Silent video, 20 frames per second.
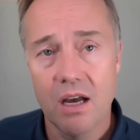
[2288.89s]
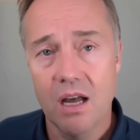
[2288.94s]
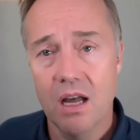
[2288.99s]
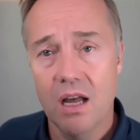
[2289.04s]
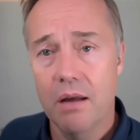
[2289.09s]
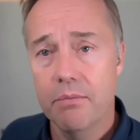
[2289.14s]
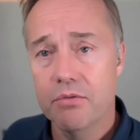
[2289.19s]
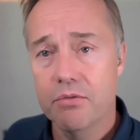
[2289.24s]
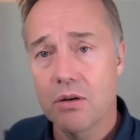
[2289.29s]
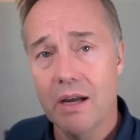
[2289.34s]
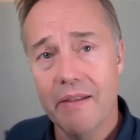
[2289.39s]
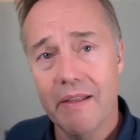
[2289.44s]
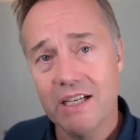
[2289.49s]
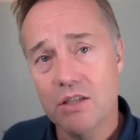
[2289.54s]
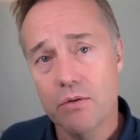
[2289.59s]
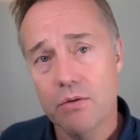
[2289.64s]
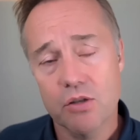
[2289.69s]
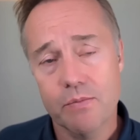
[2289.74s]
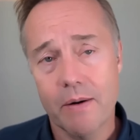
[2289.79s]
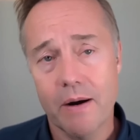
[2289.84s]
Um, so I
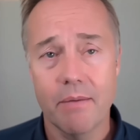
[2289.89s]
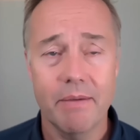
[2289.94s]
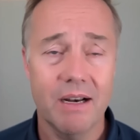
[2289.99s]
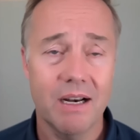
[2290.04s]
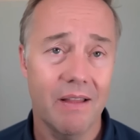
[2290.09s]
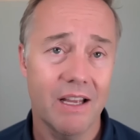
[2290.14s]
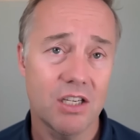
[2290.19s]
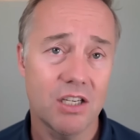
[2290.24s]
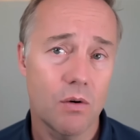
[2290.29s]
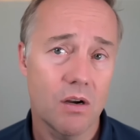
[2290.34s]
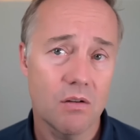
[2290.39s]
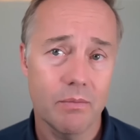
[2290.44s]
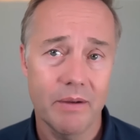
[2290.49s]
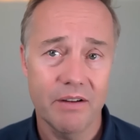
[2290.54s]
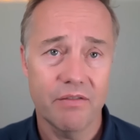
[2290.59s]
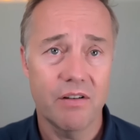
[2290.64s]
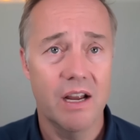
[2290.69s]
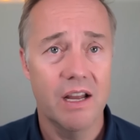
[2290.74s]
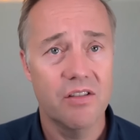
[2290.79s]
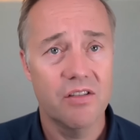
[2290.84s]
like to experiment. I like to work
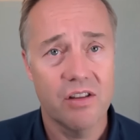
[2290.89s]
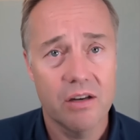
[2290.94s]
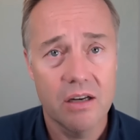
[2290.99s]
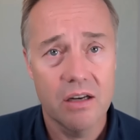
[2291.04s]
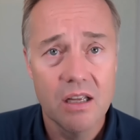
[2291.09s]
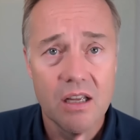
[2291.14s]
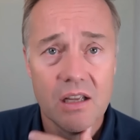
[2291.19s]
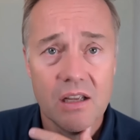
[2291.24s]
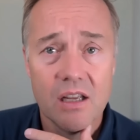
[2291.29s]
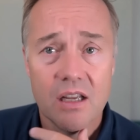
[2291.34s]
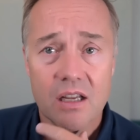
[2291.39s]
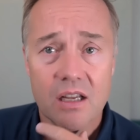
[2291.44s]
with my friends and